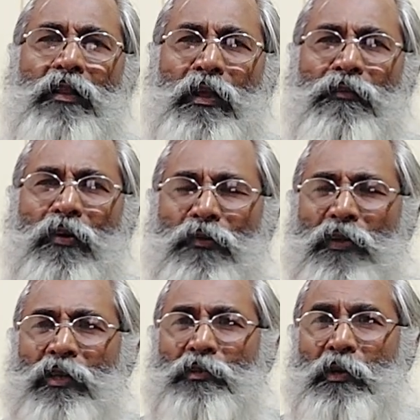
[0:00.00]
thing for
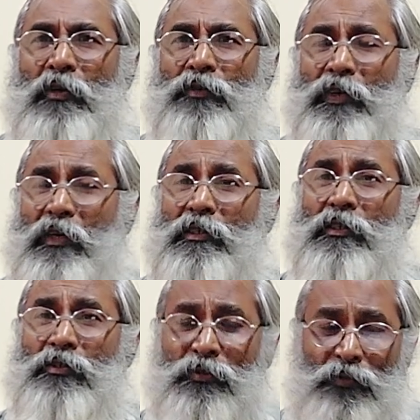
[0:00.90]
Venus, because Venus
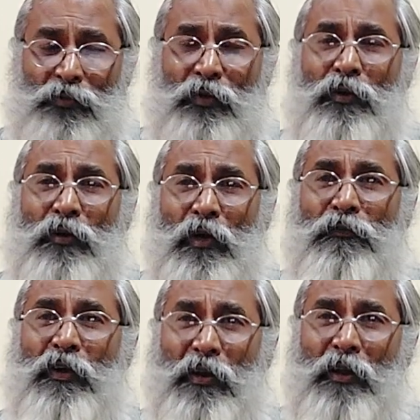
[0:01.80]
is
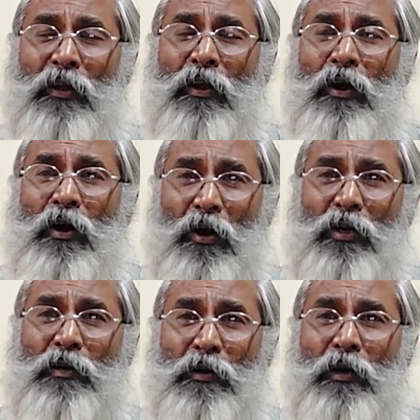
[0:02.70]
a very
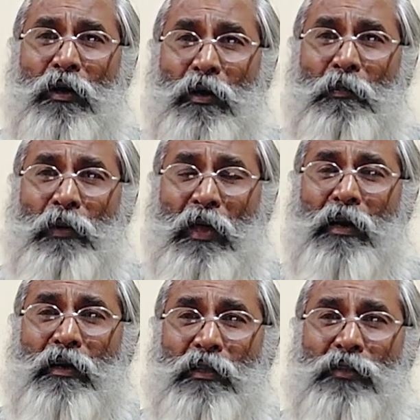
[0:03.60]
hot
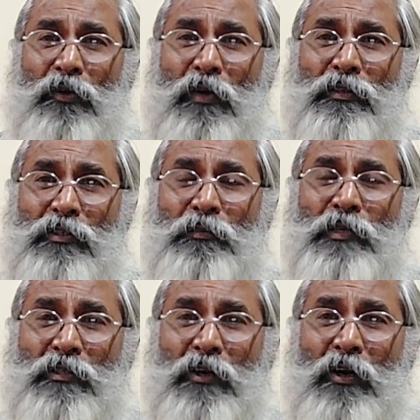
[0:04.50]
planet in the solar
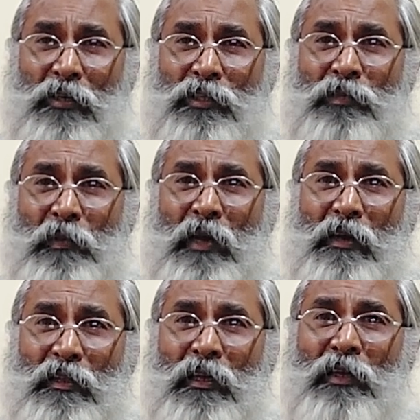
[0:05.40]
system. It's the hottest
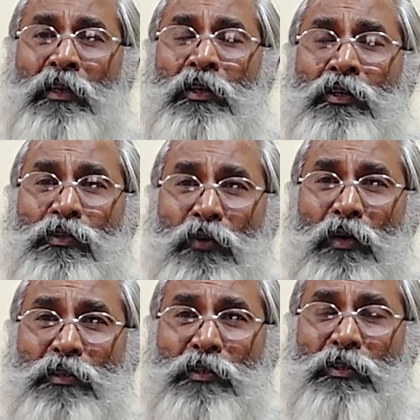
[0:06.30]
planet in the
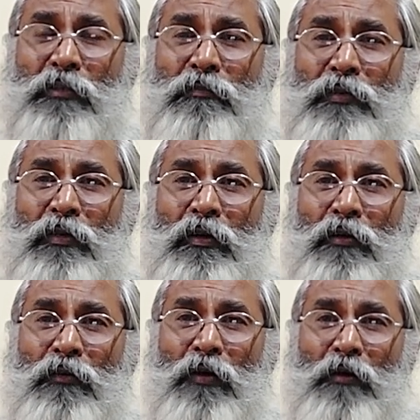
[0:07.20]
solar system,
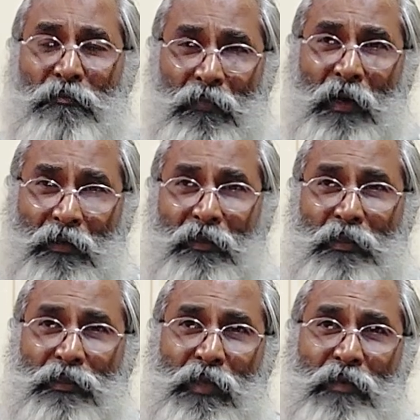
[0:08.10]
other
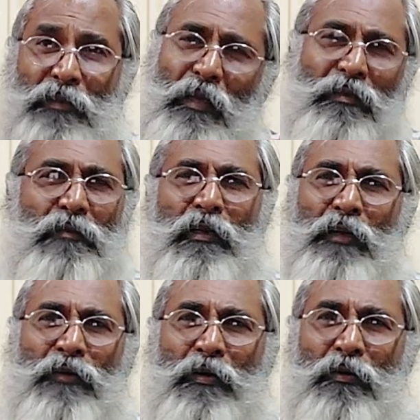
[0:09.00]
than sun
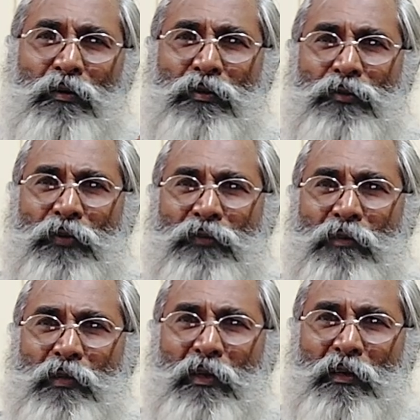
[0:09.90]
anyway goes to
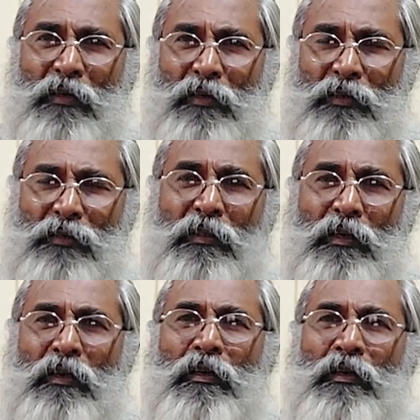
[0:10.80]
15 million degrees
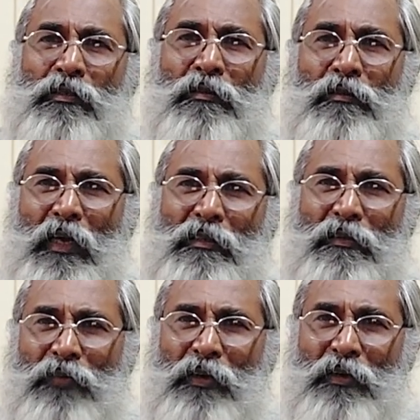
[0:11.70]
there. So that's
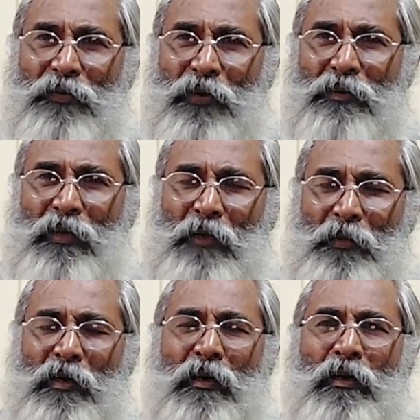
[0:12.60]
a very different thing,
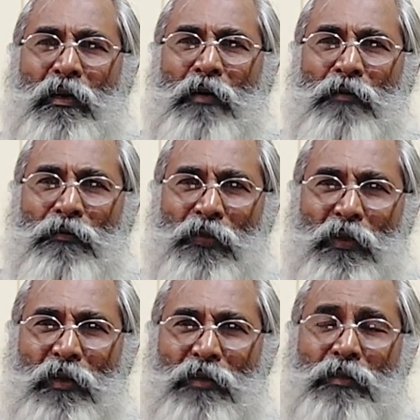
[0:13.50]
but
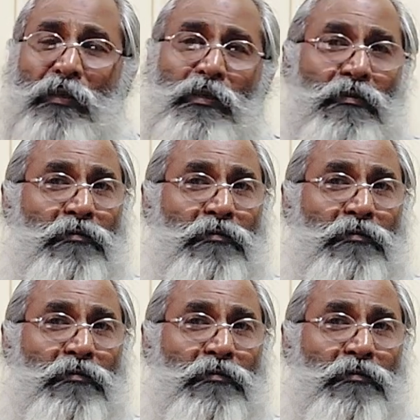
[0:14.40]
Venus